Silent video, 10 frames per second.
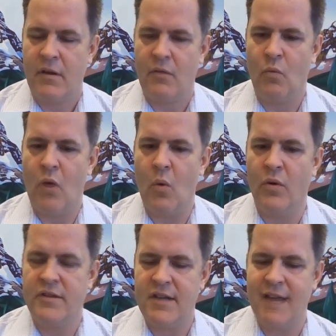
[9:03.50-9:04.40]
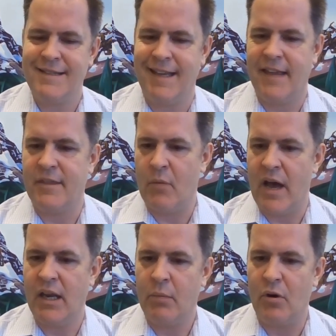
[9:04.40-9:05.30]
what was done to get the
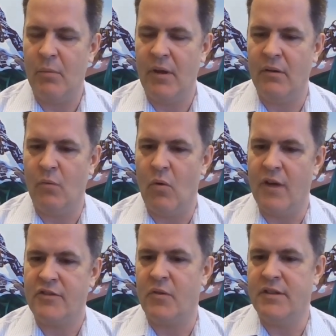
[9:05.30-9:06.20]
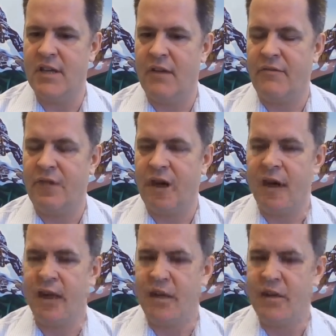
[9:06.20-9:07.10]
mining permit was to identify
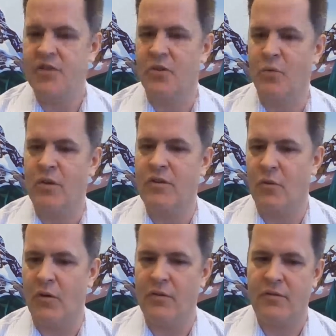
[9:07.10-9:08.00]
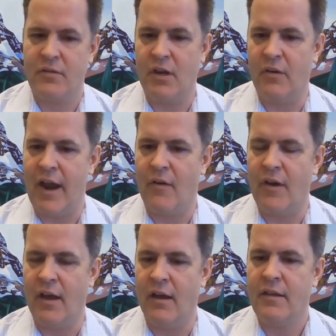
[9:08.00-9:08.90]
an initial resource,
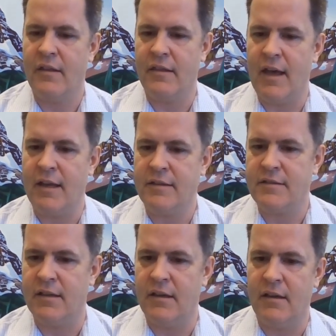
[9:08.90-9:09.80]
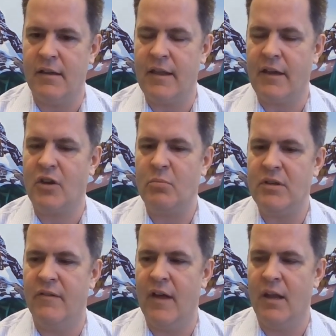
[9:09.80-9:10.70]
area that could be
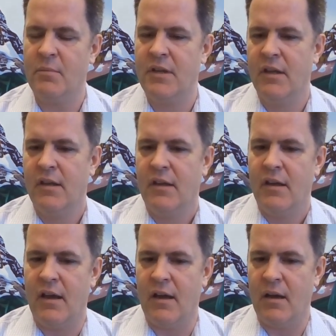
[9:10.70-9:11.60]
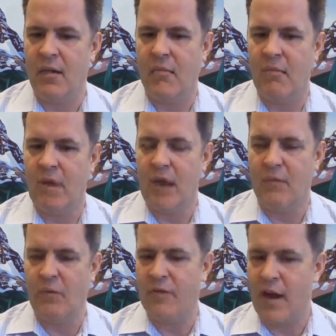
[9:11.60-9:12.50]
developed,
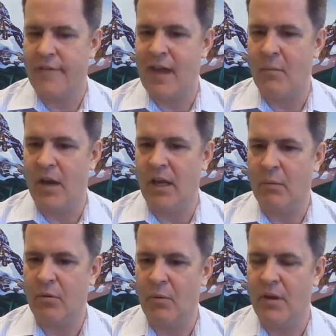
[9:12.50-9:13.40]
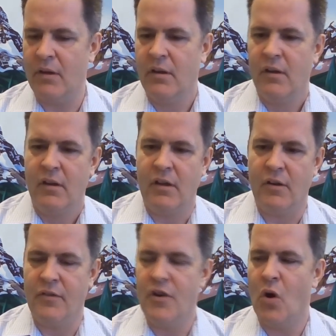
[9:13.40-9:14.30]
and we've got that mining permit.
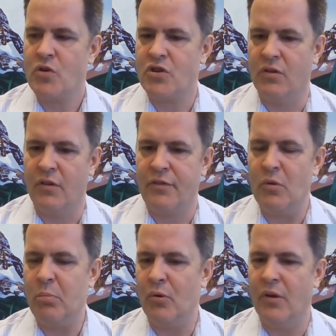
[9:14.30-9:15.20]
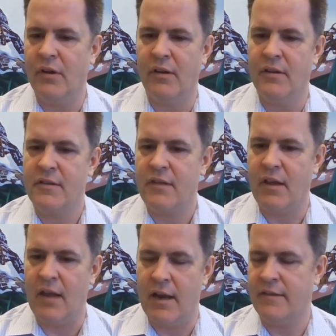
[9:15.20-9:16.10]
The notional throughput is,
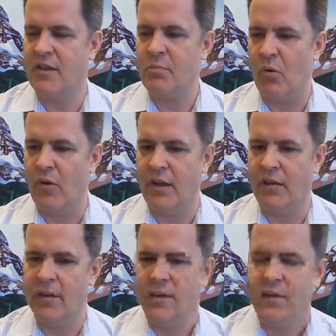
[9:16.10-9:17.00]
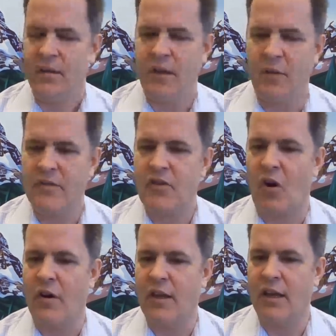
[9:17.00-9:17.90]
and at this point, is
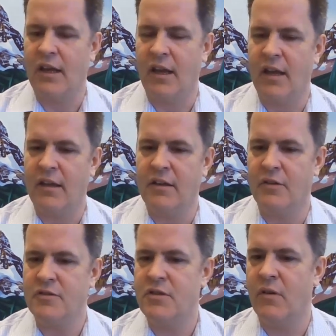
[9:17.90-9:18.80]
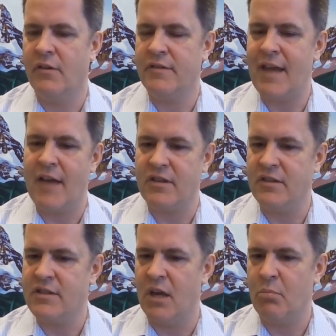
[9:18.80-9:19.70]
targeting a
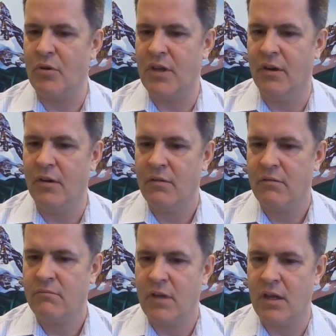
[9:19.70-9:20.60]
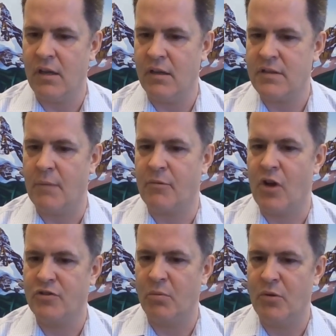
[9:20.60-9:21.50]
200,000 ton per year type
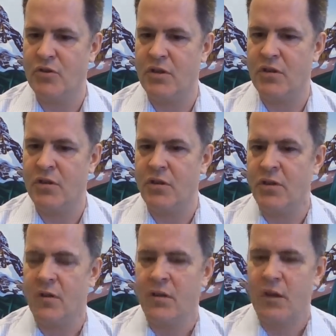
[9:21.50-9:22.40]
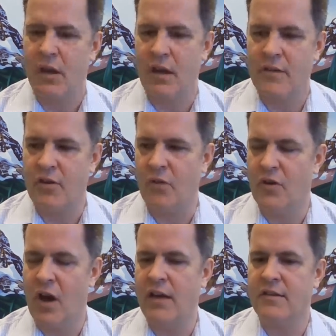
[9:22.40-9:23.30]
contribution. So
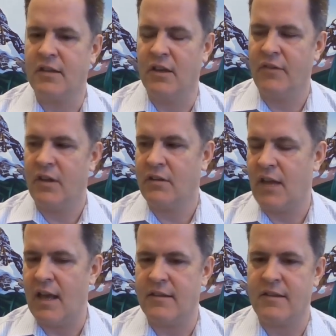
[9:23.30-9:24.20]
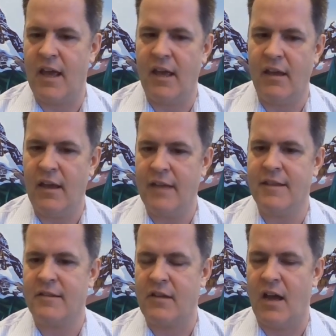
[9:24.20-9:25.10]
not insignificant. Can't say at
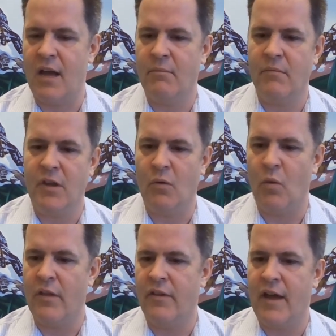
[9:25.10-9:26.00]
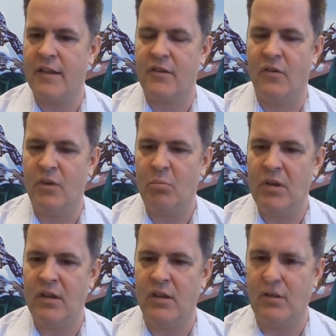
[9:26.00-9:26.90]
this time, whether that's going to
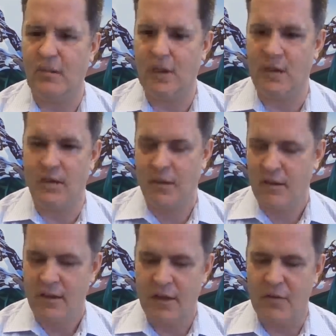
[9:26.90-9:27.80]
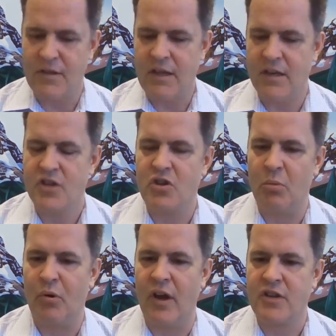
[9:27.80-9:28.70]
be the initial
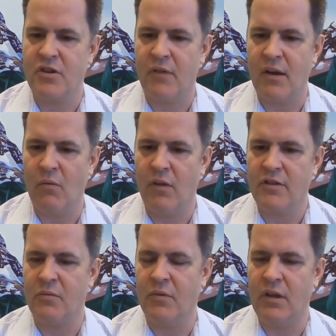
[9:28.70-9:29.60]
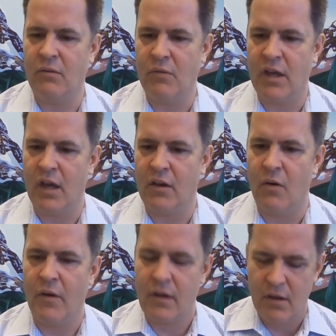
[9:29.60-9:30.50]
production rate once we get
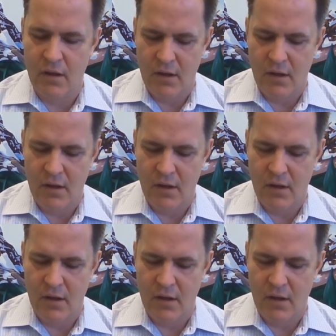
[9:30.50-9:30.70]
going.